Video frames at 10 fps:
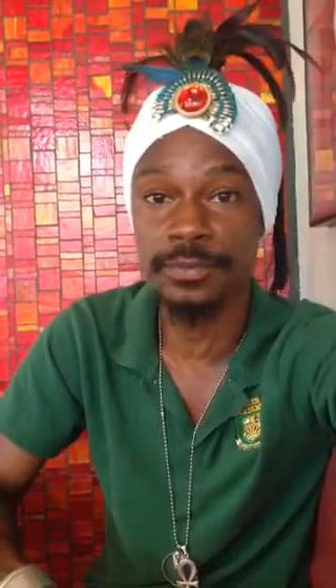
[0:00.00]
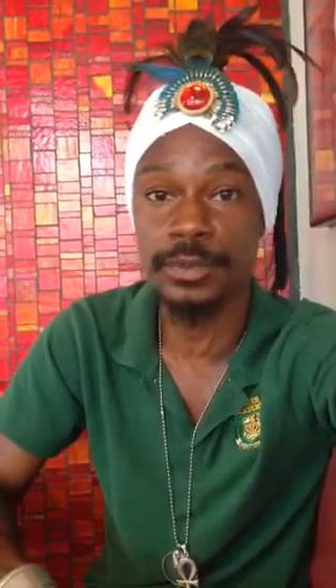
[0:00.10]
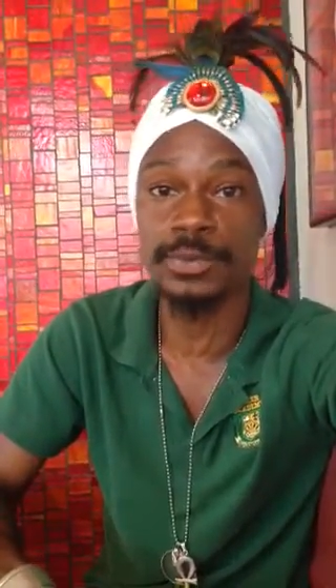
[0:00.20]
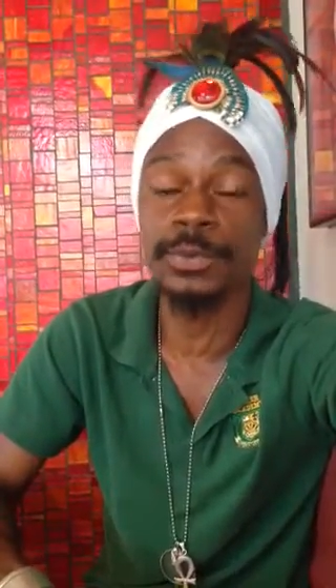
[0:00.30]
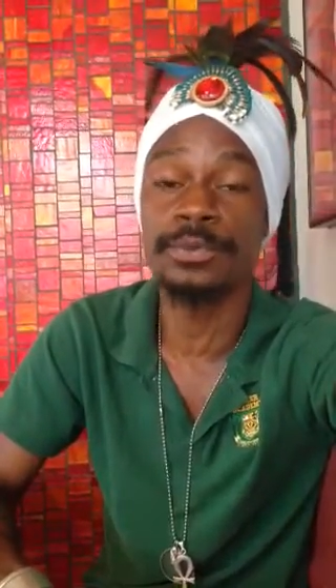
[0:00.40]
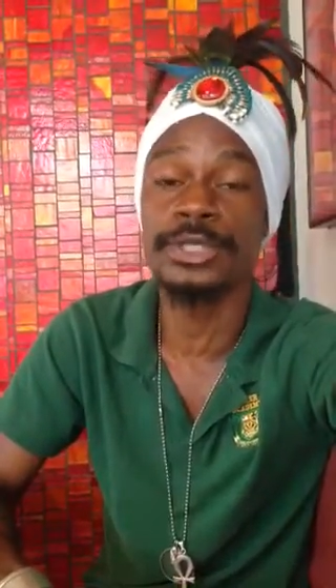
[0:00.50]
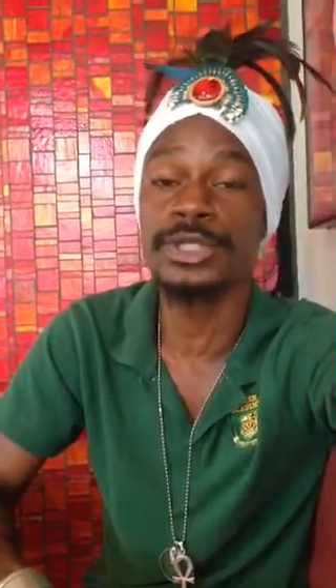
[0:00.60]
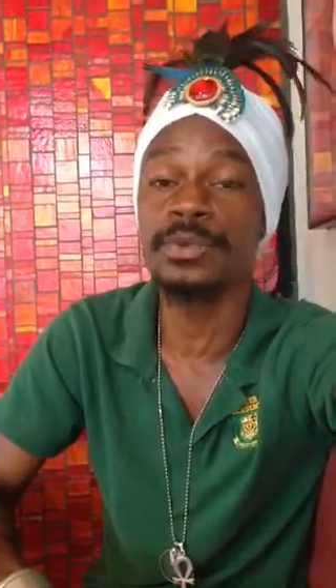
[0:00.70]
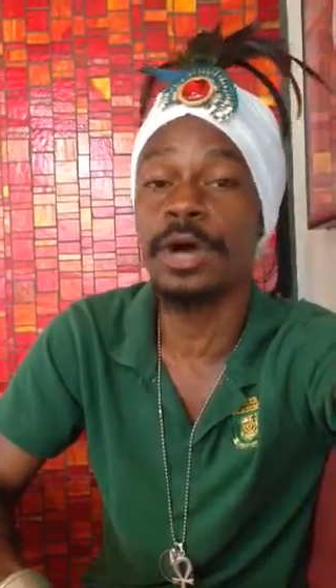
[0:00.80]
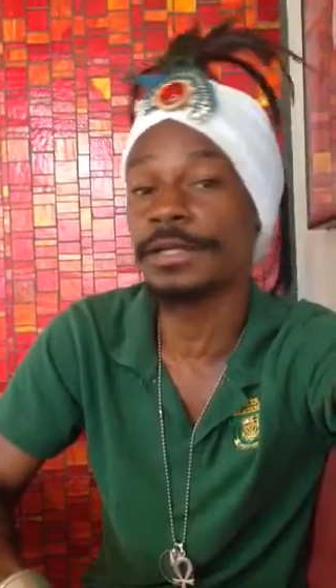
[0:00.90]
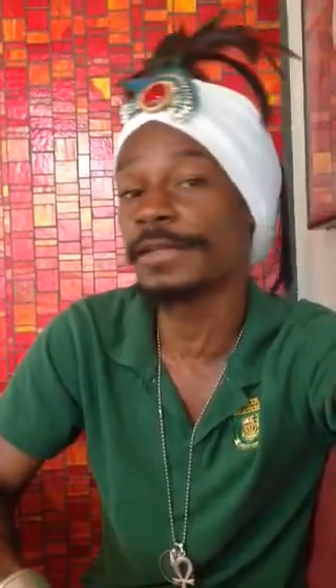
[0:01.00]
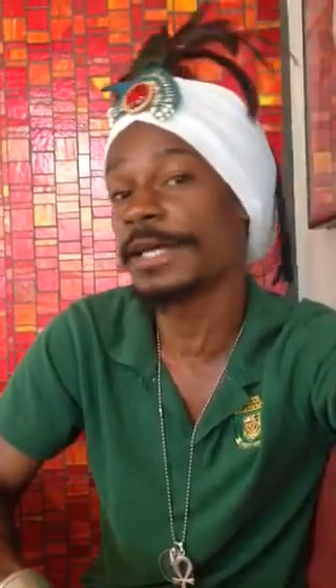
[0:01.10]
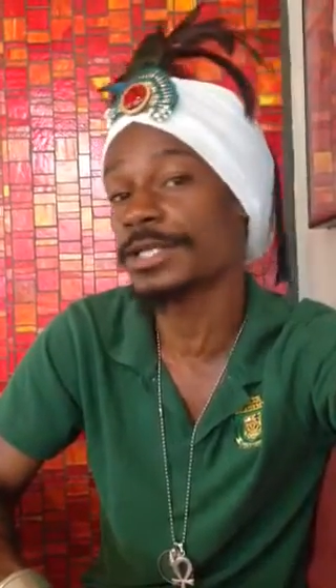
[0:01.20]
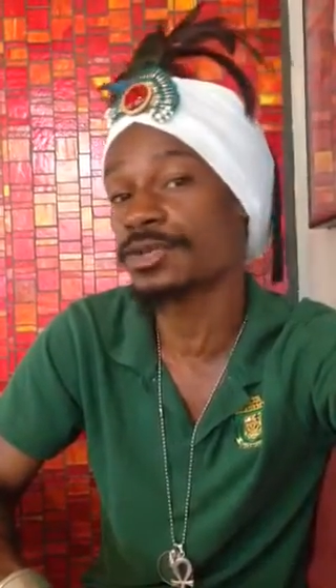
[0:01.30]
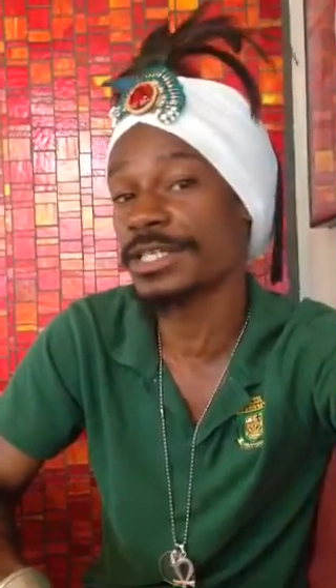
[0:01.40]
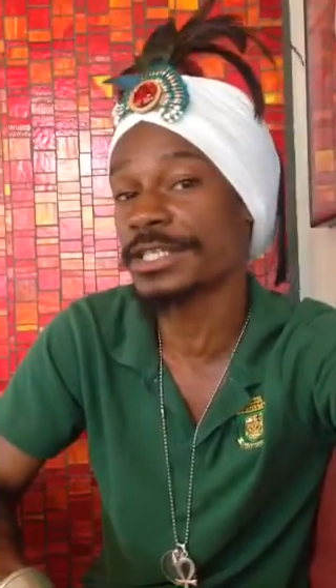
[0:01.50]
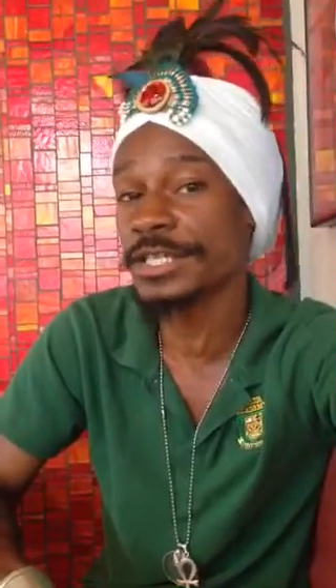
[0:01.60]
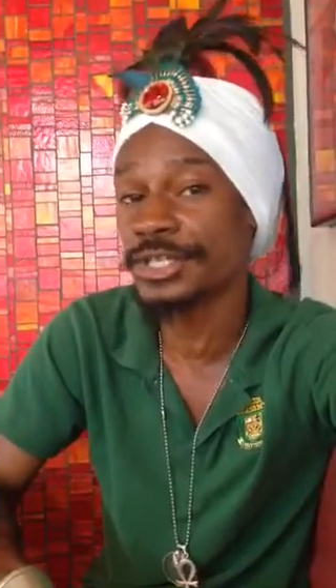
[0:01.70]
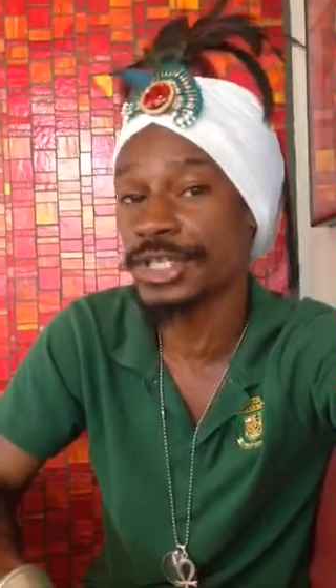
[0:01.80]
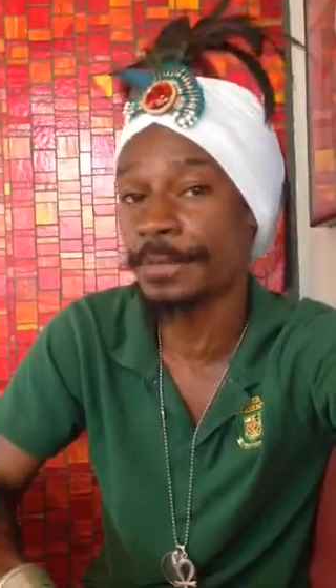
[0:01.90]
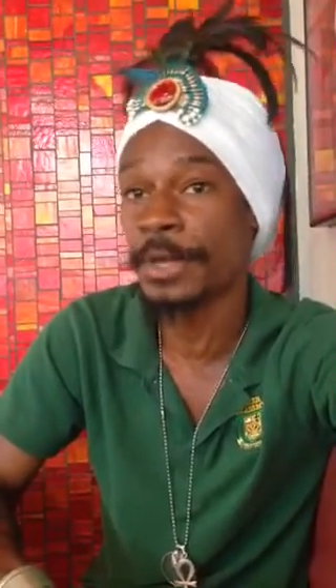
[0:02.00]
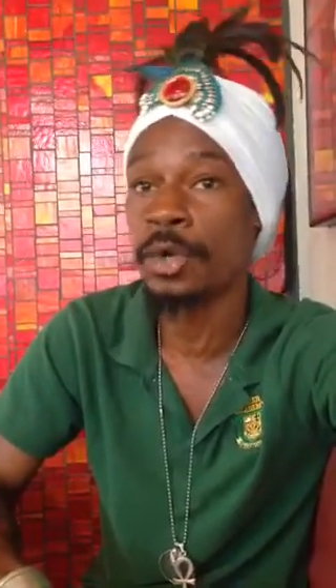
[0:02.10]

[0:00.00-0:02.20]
which would put you under their trusteeship,